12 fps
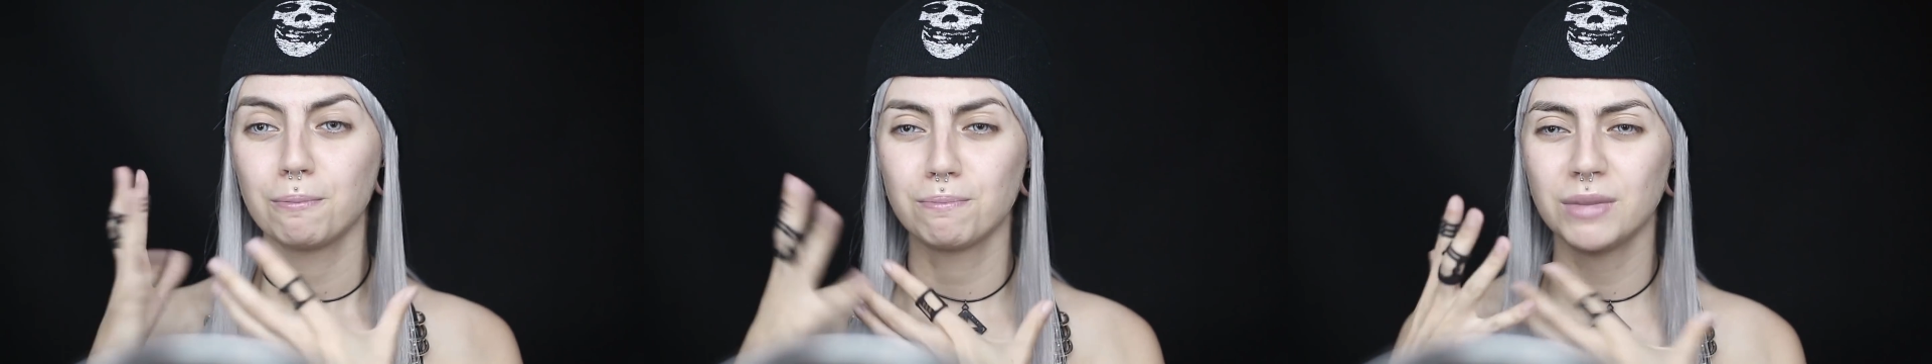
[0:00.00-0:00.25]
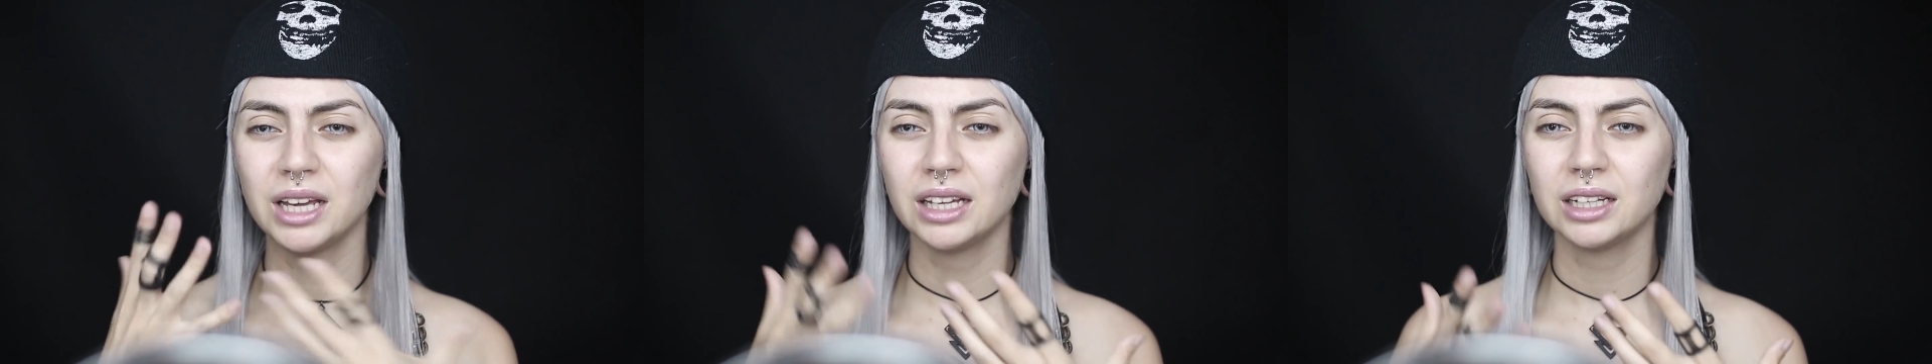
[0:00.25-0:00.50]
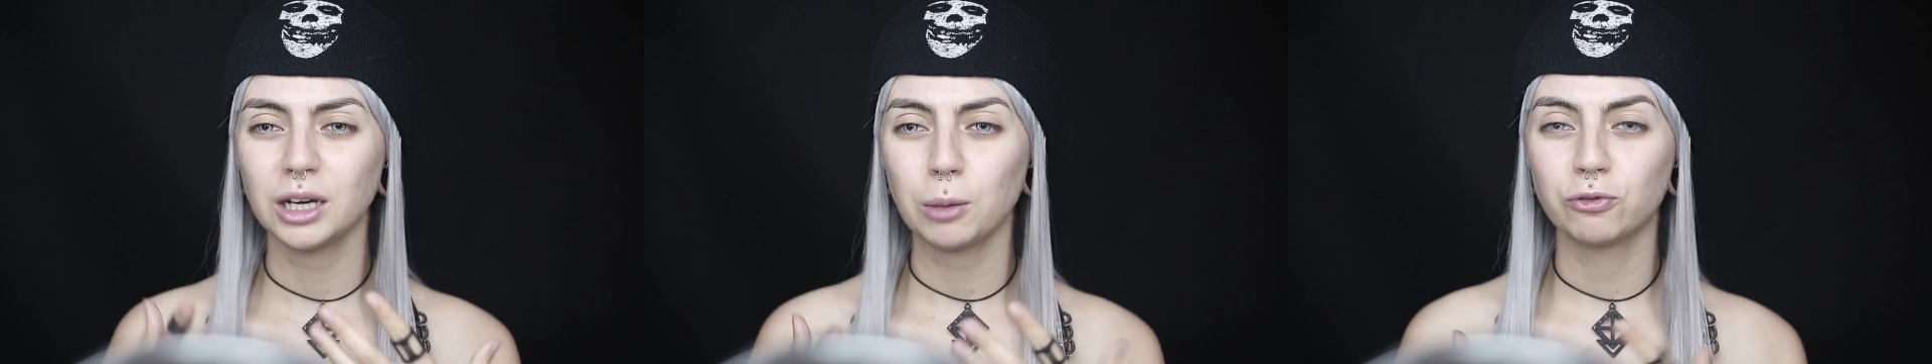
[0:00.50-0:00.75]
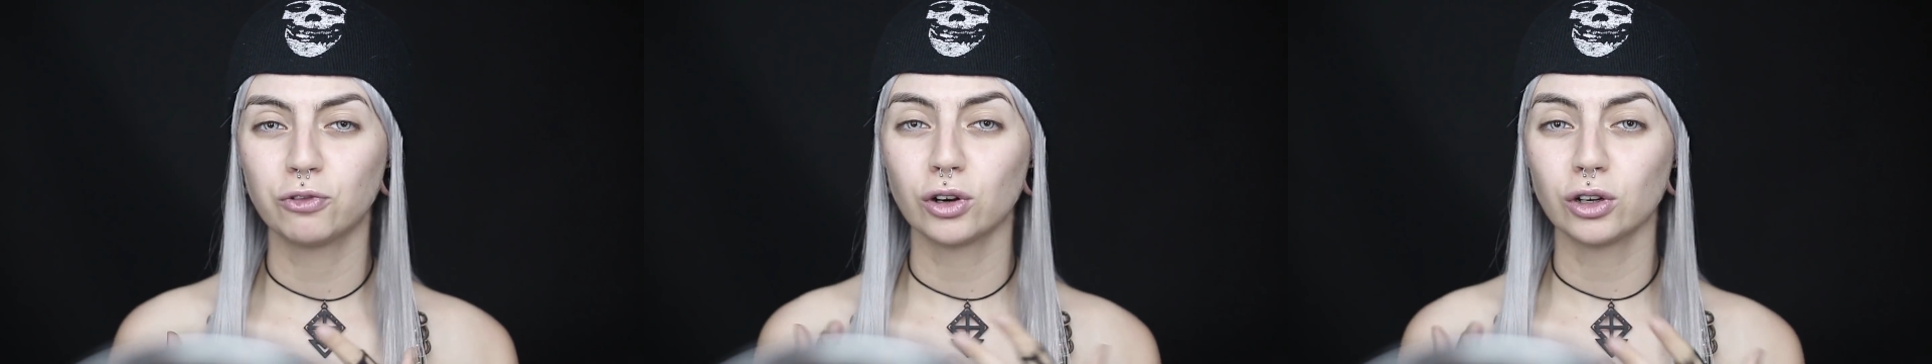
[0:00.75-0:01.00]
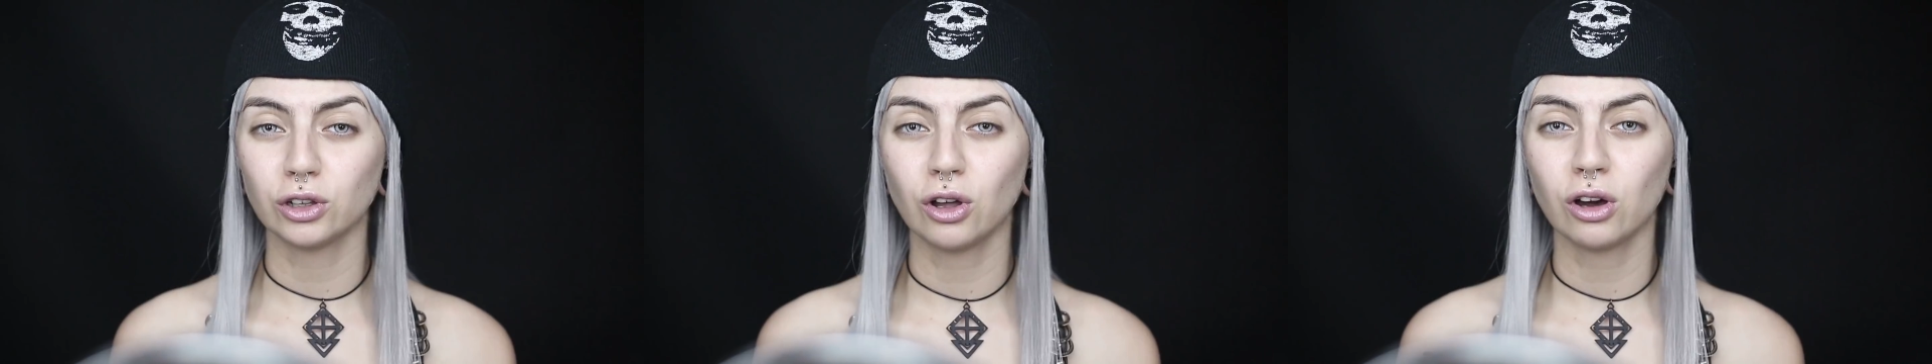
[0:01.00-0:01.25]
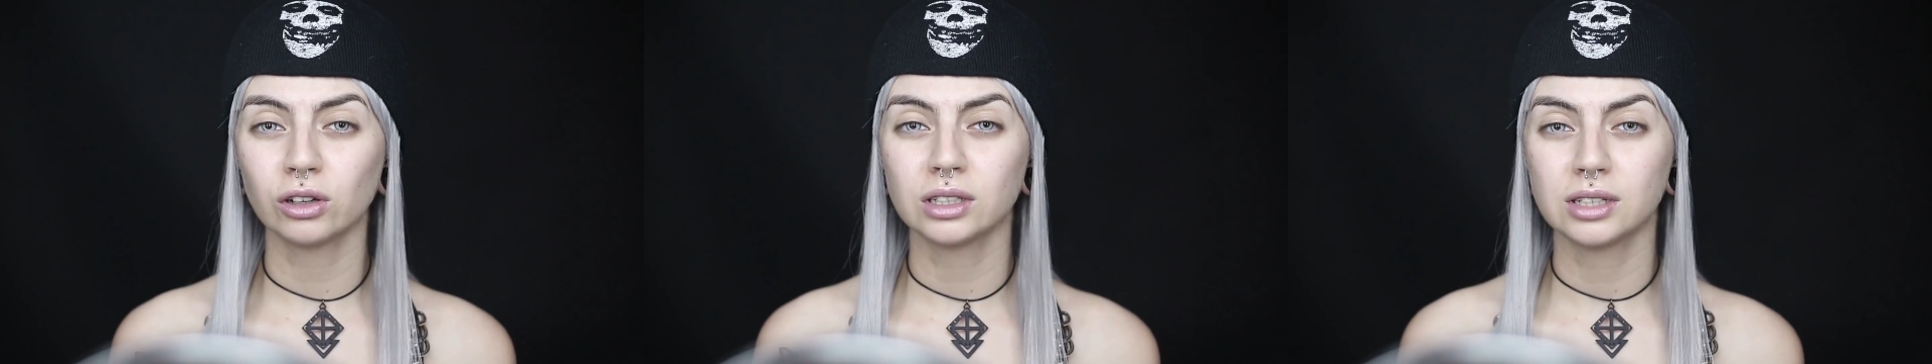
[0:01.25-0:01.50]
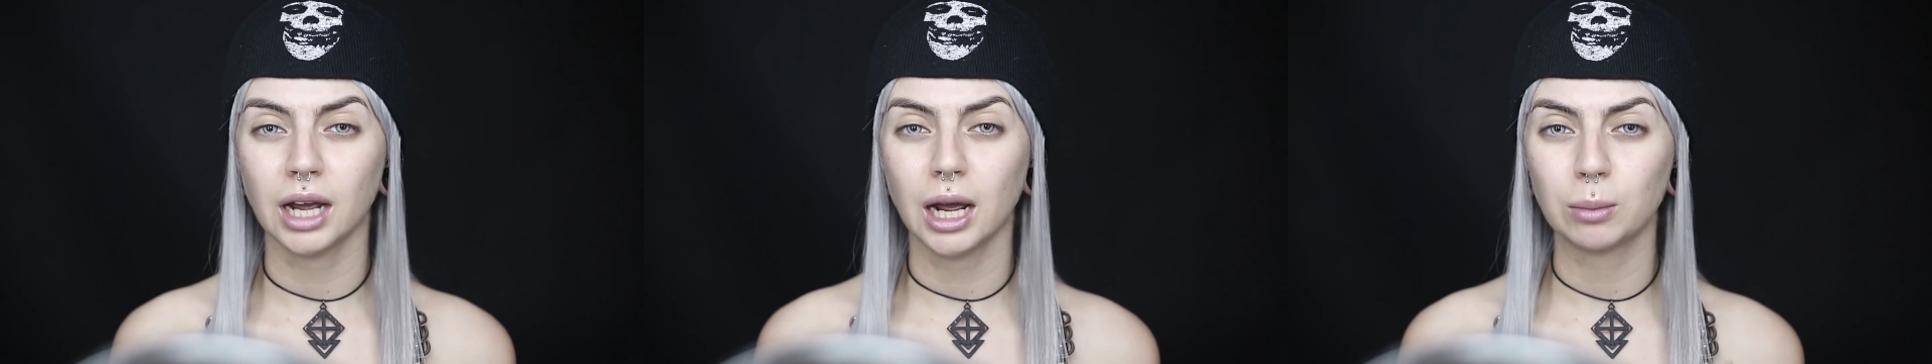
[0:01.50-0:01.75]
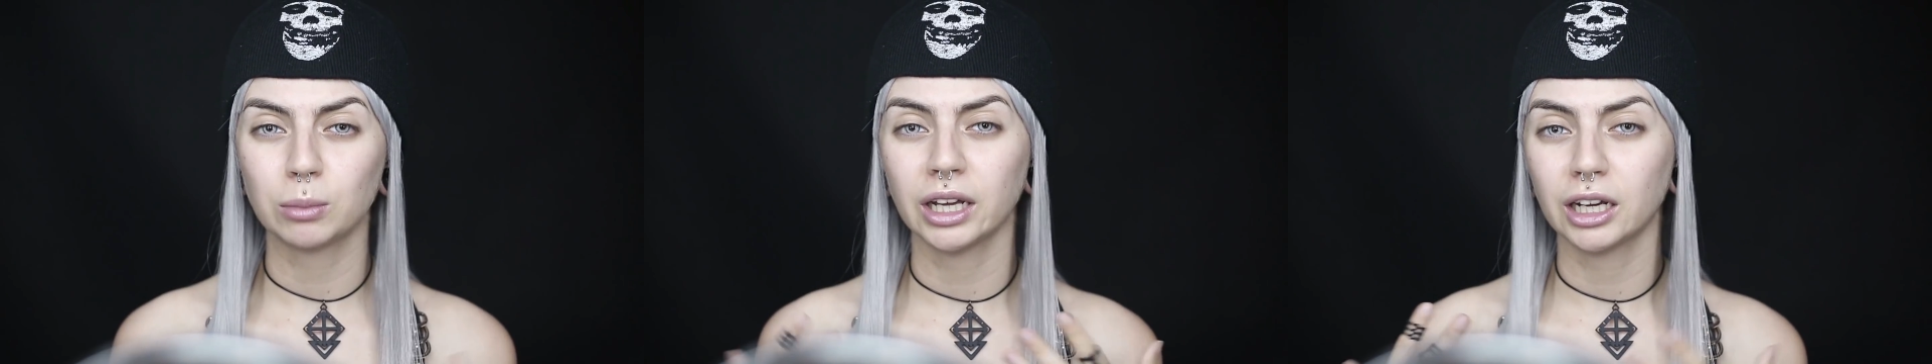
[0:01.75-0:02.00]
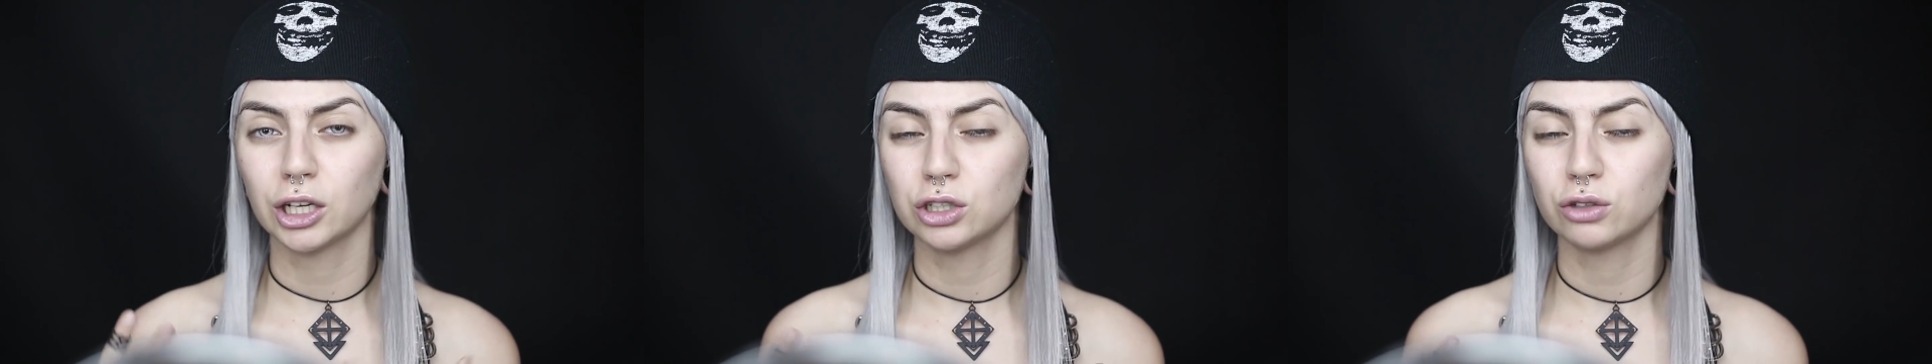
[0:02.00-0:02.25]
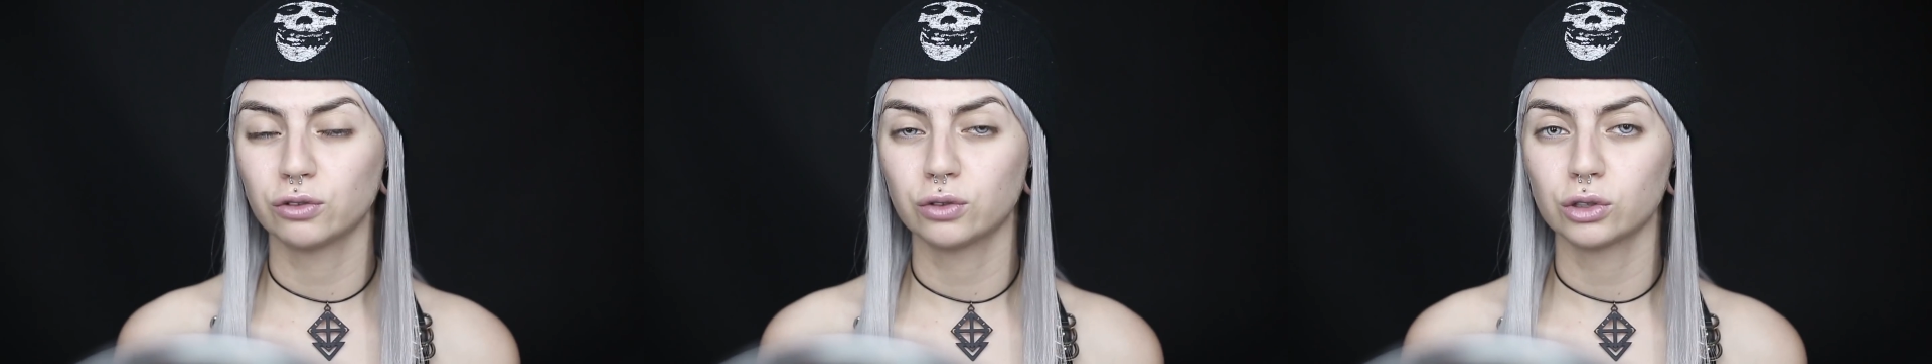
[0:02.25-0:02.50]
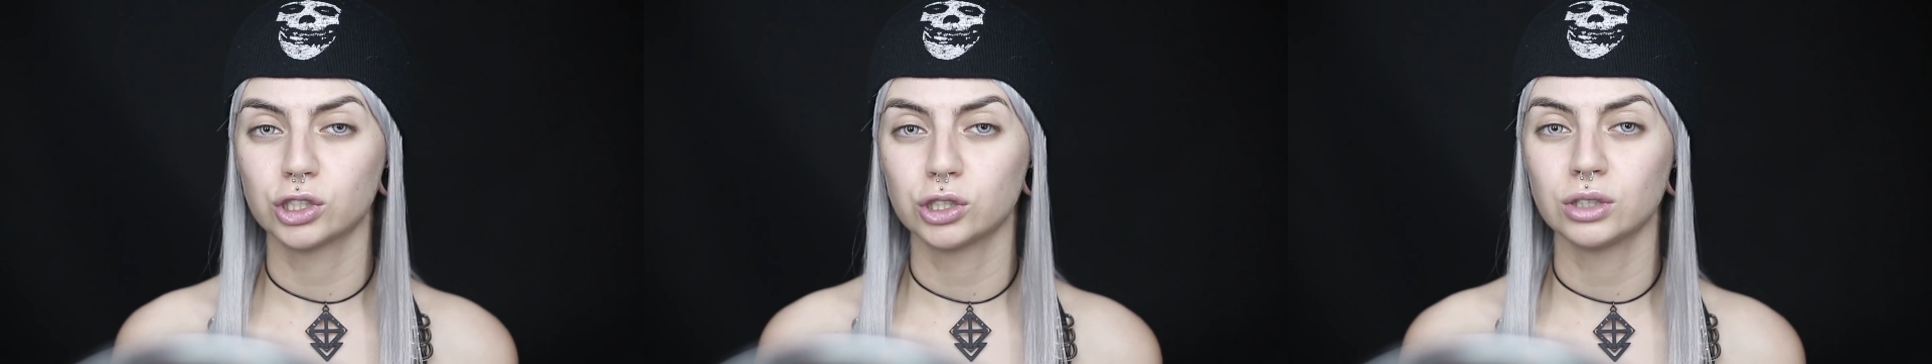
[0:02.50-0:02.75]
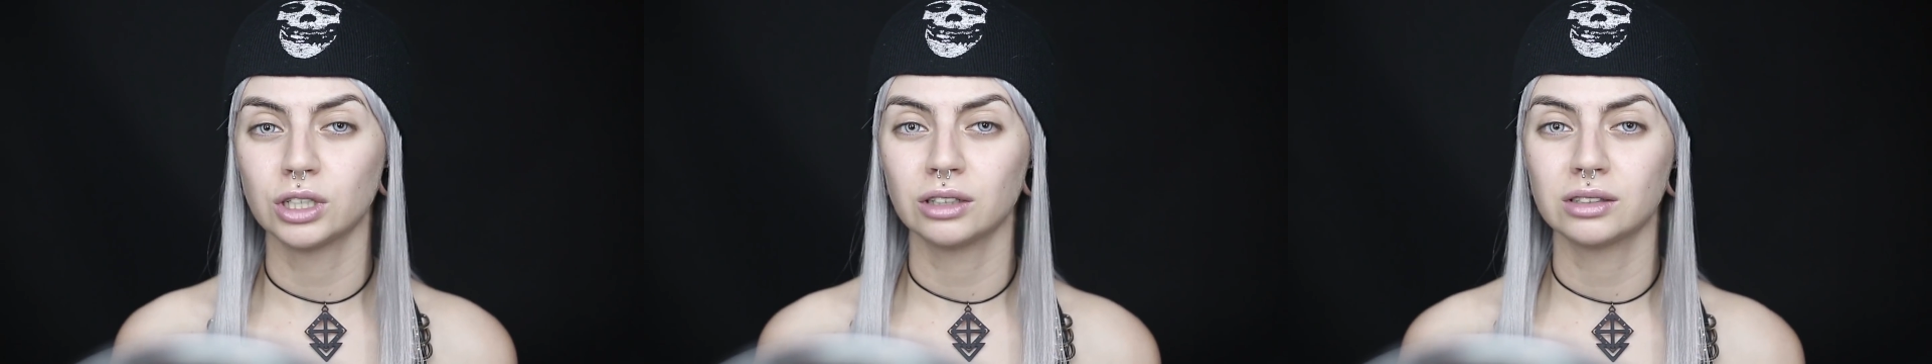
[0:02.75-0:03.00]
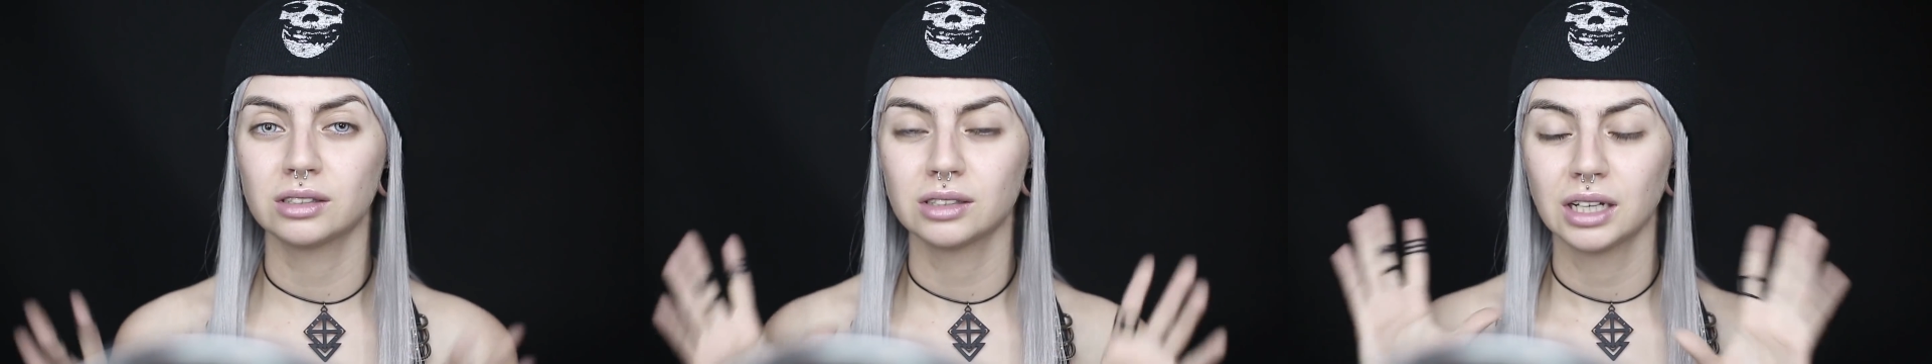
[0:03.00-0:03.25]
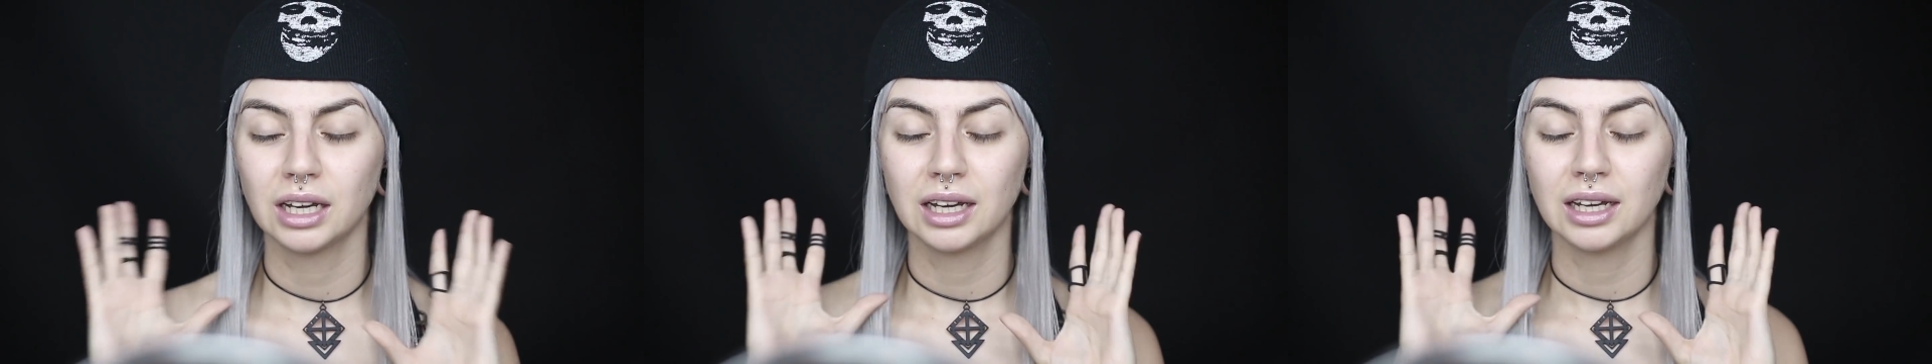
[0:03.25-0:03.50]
makeup for a long time like I do for shootings,